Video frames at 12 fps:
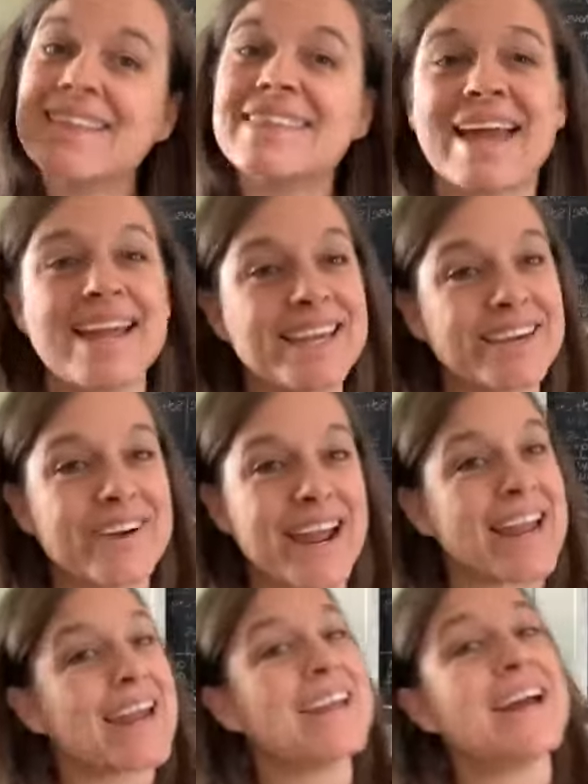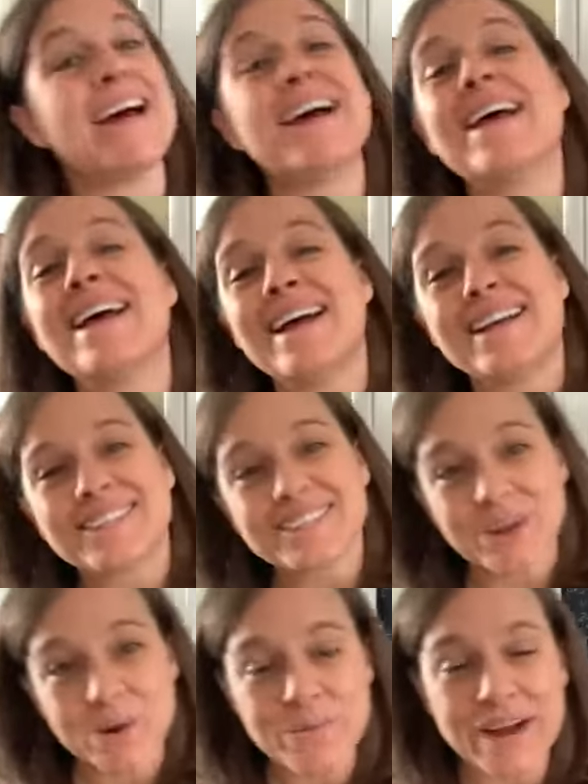Thank you, Anna,
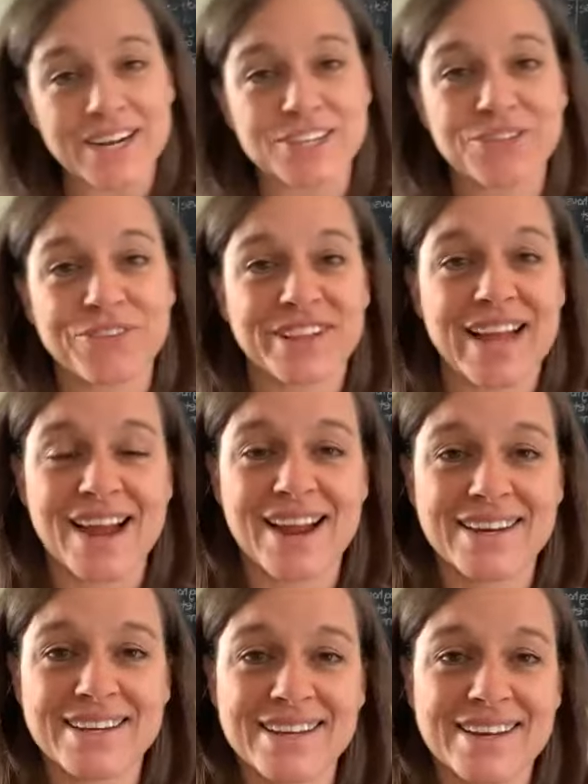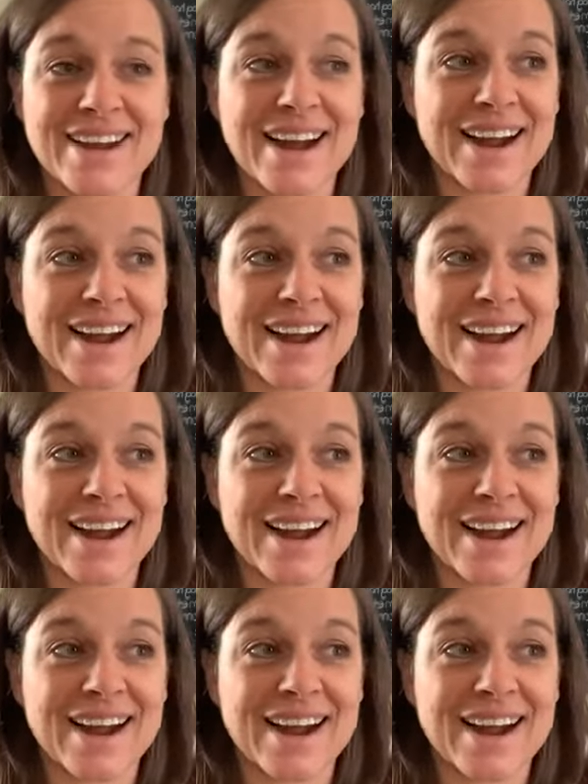so much for that idea.